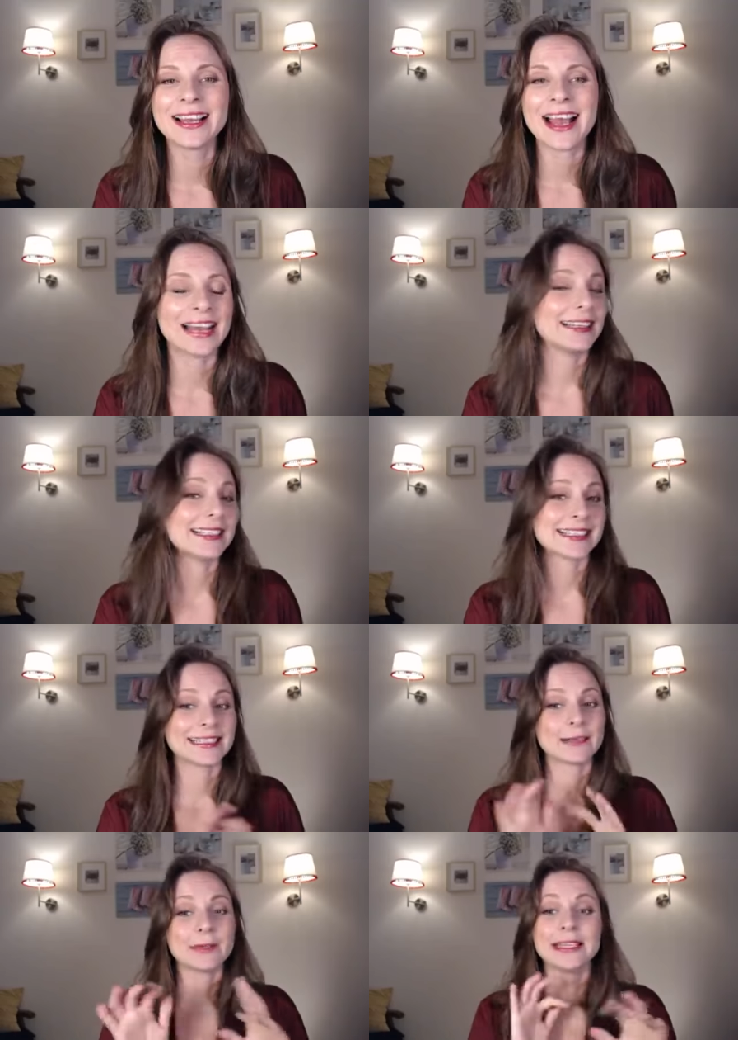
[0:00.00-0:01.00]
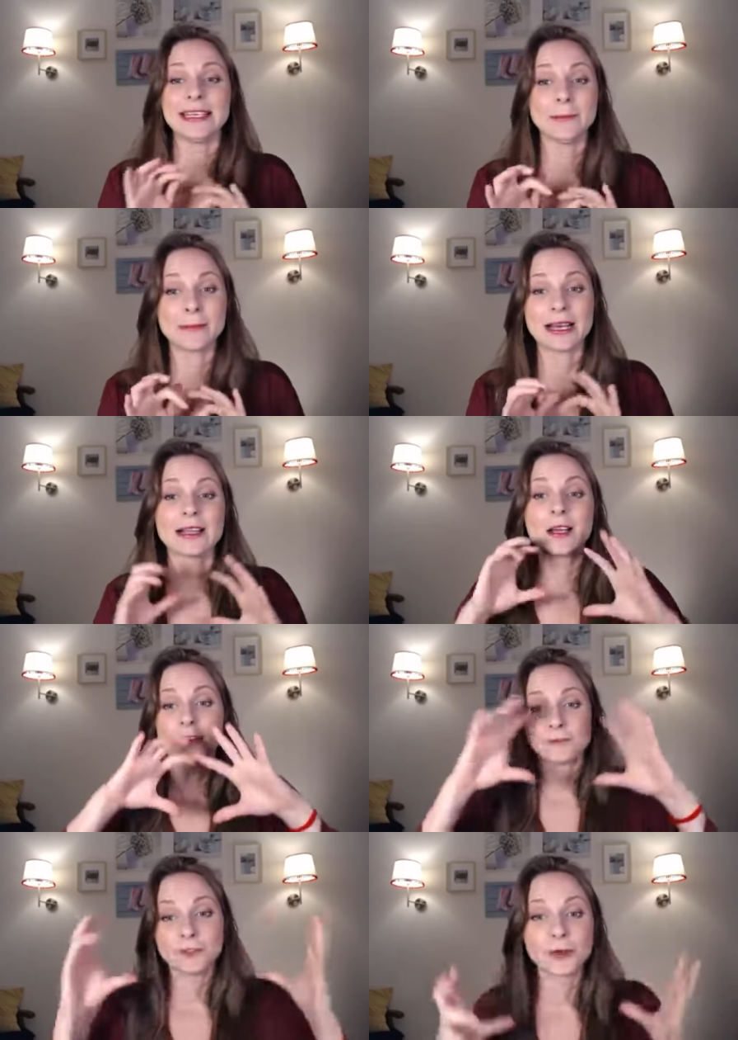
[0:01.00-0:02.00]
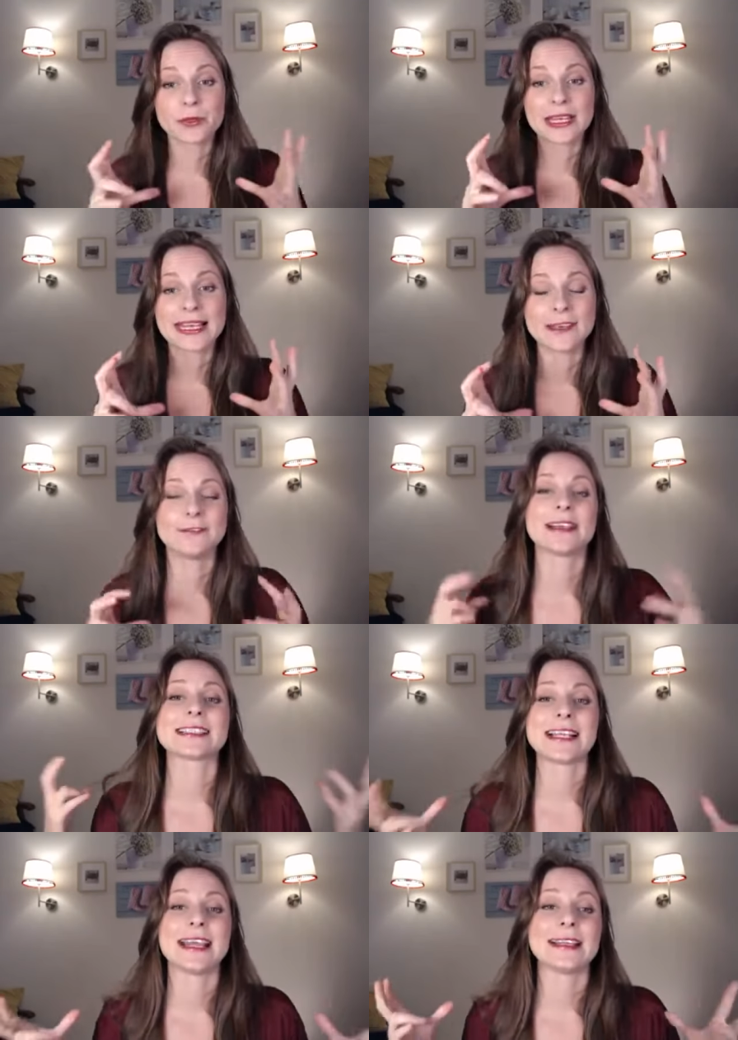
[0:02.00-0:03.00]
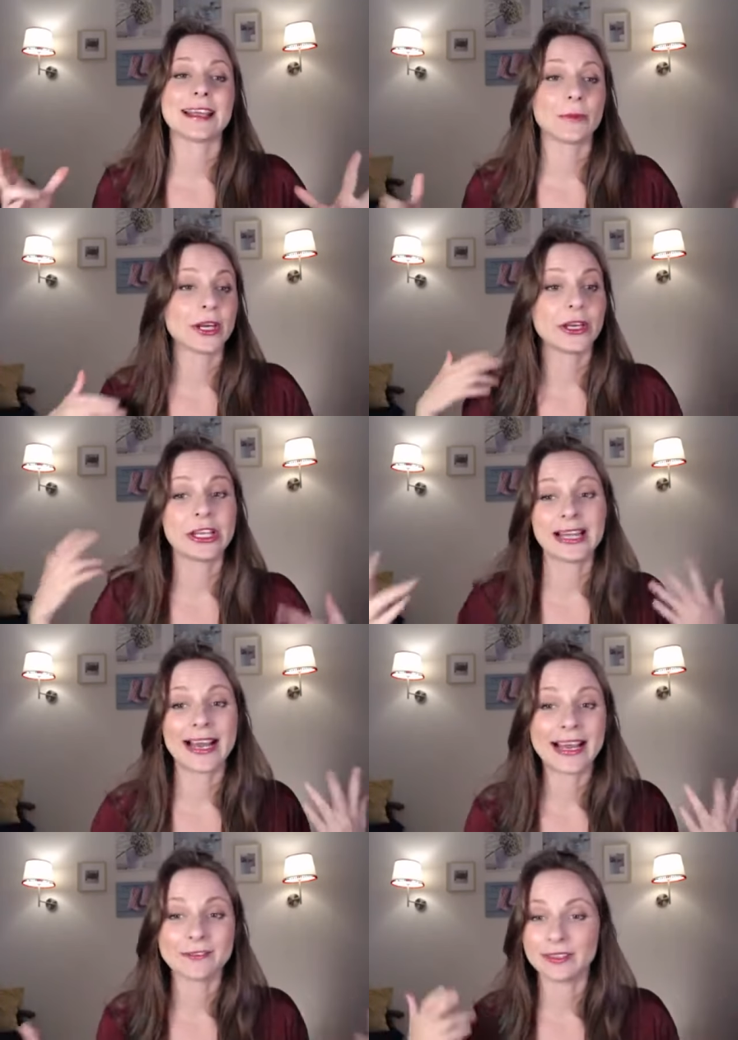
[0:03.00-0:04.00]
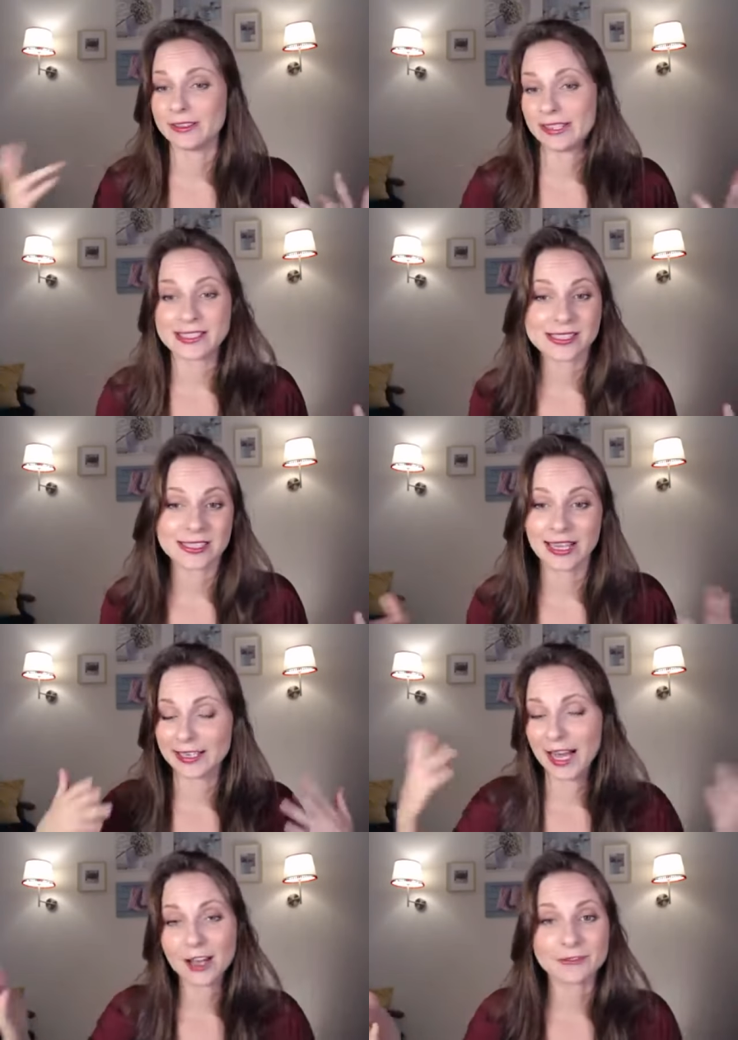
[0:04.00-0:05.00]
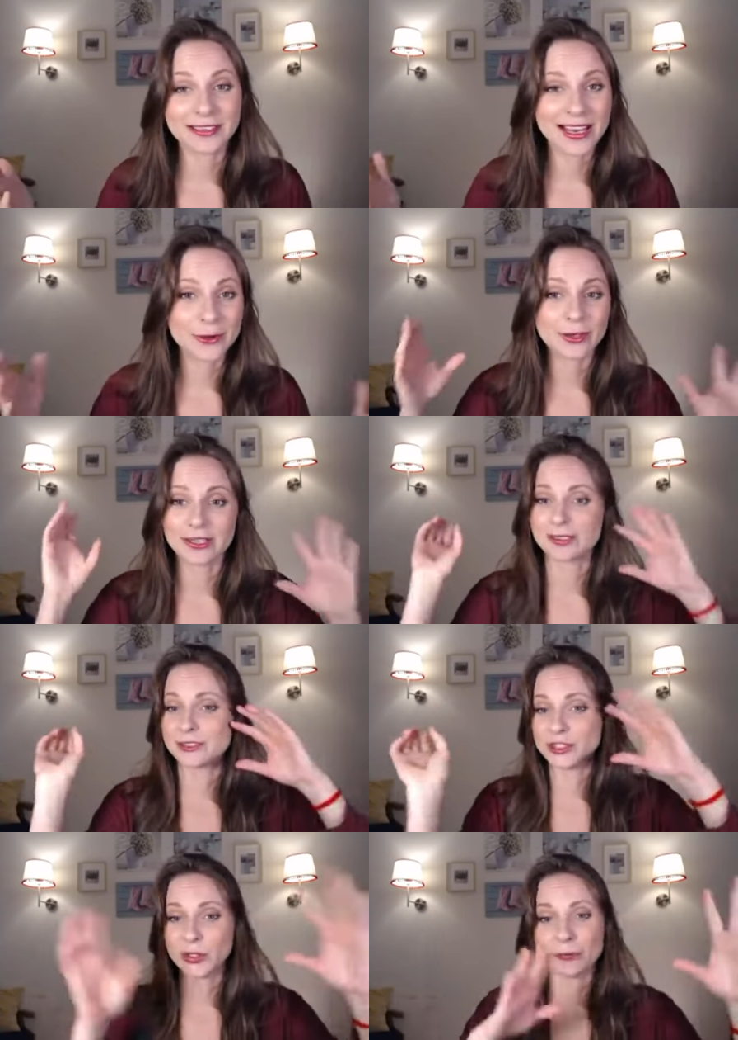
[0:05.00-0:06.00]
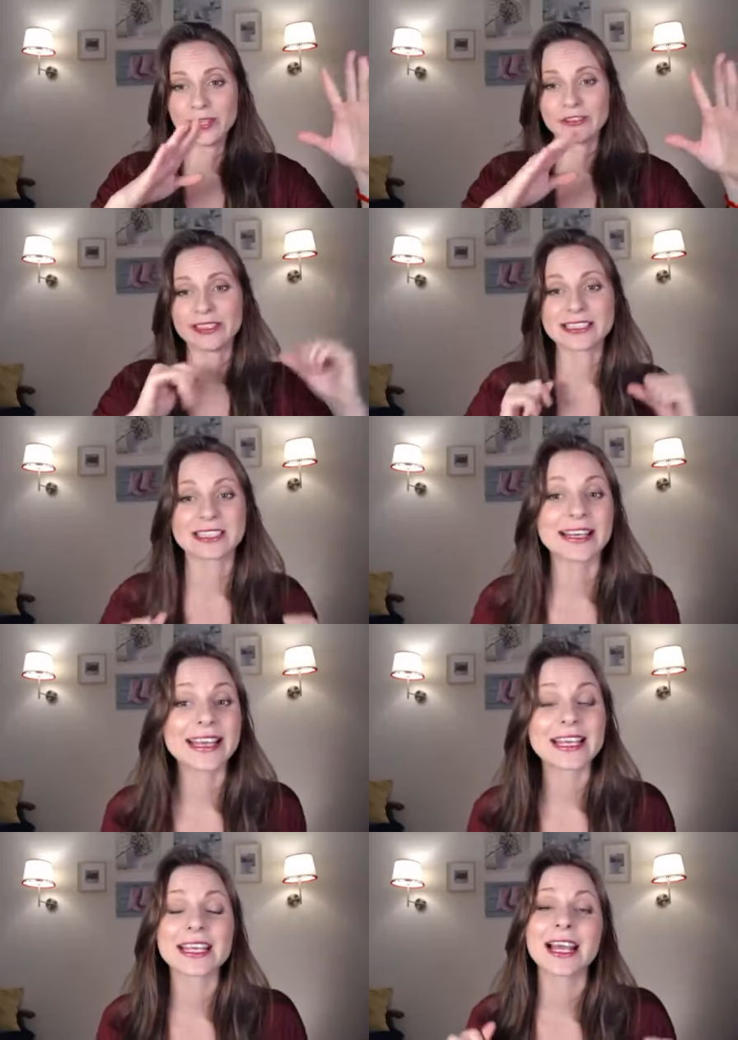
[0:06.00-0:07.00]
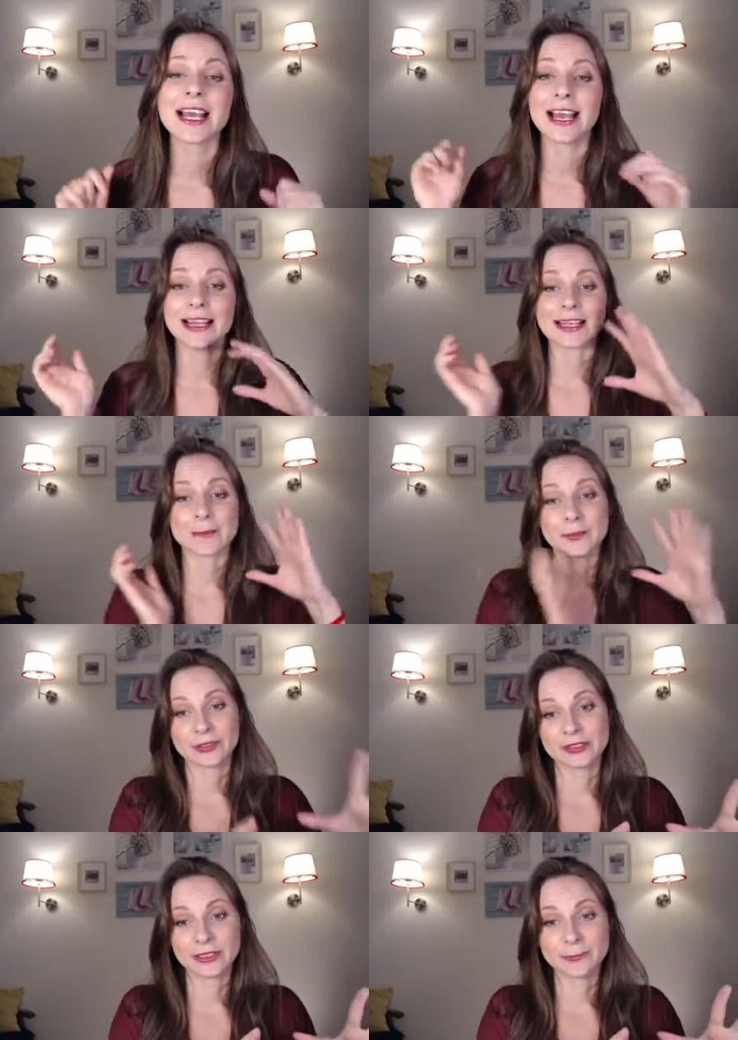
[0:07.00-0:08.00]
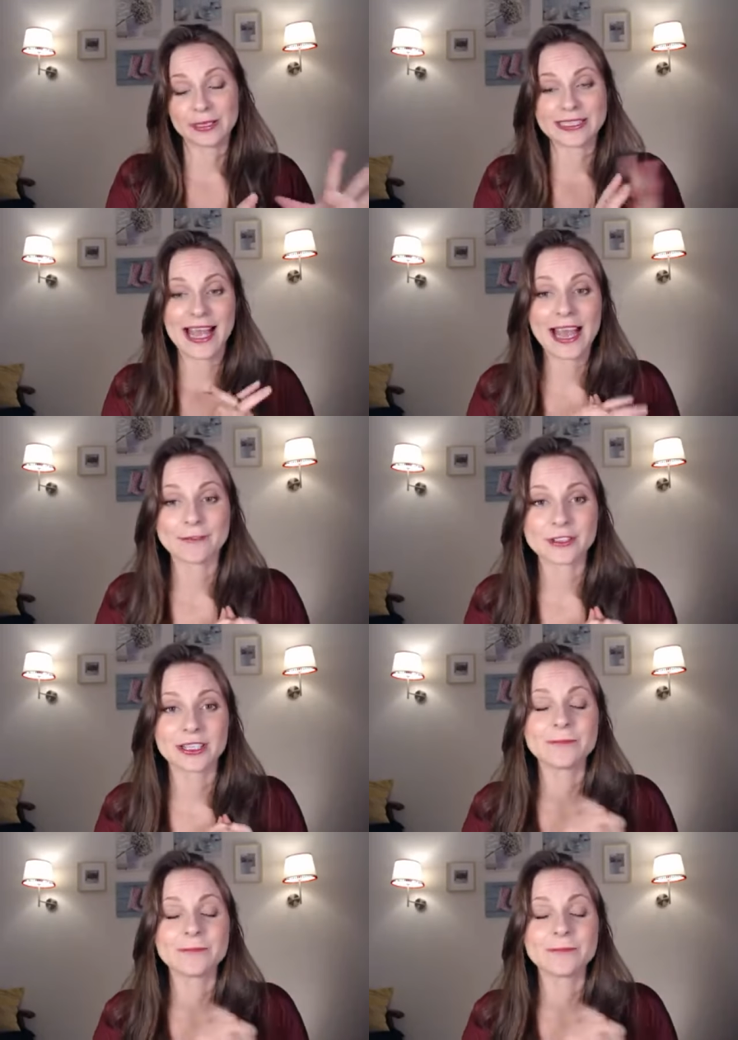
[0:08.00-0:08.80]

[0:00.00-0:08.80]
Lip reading: and I send them an email through Thinkific saying like, we're going live in this like half an hour, join me on this link, and I can put the replays after.